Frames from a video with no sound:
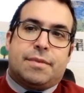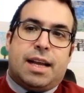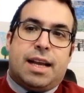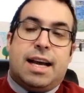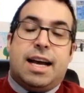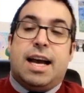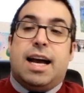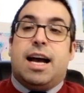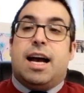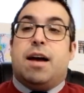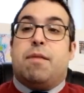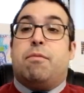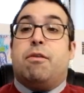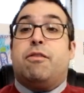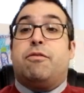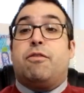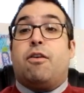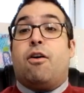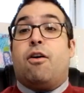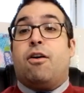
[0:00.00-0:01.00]
Above
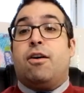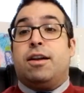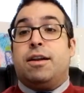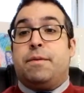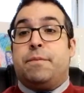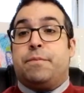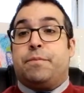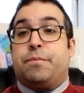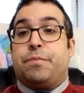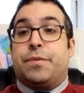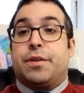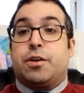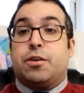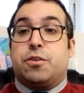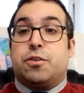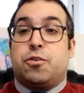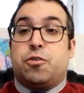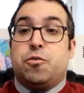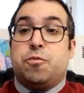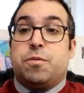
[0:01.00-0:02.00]
all,
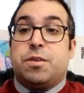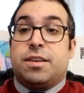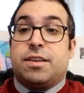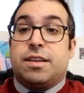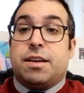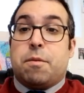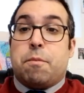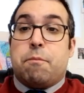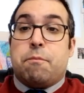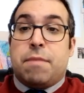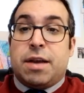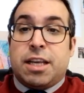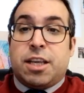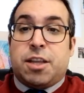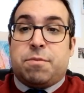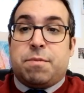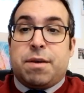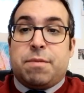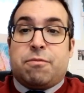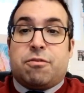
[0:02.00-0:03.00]
consumers must be
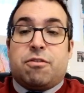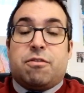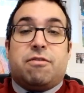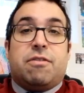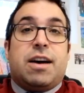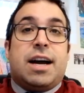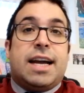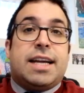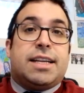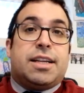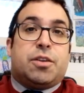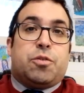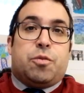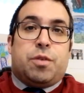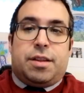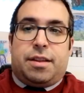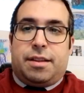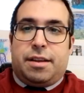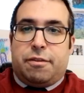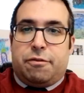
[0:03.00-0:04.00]
provided with
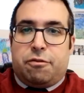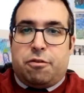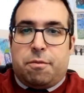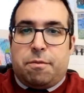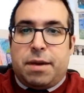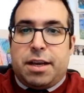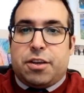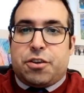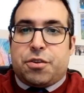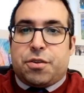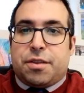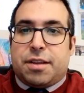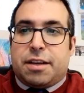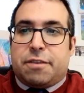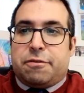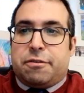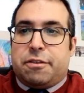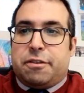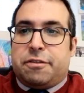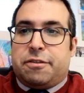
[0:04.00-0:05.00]
information that
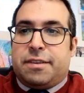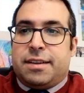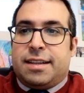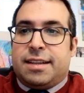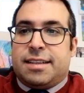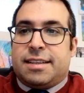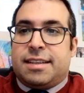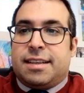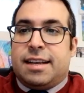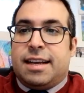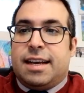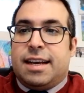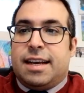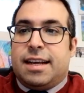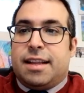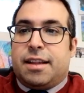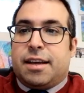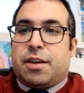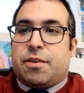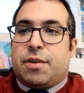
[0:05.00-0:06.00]
fulfills the
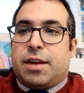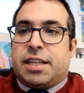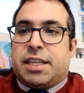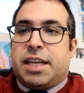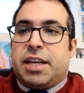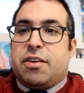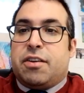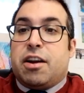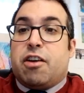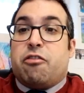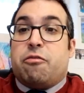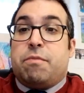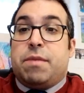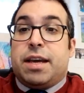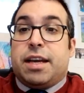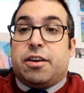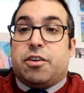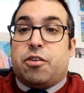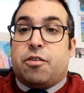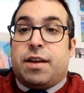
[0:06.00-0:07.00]
criteria of being
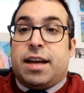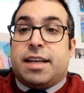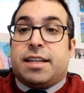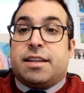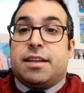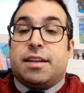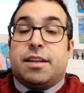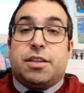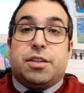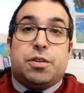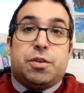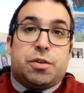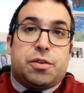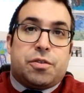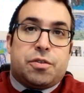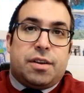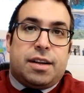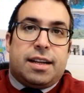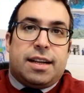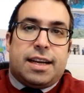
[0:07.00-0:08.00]
correct,
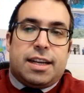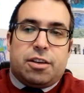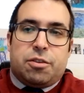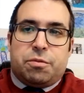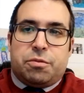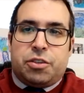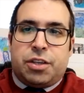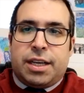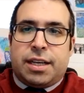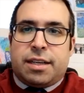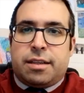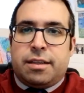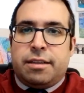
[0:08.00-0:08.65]
neutral, and objective.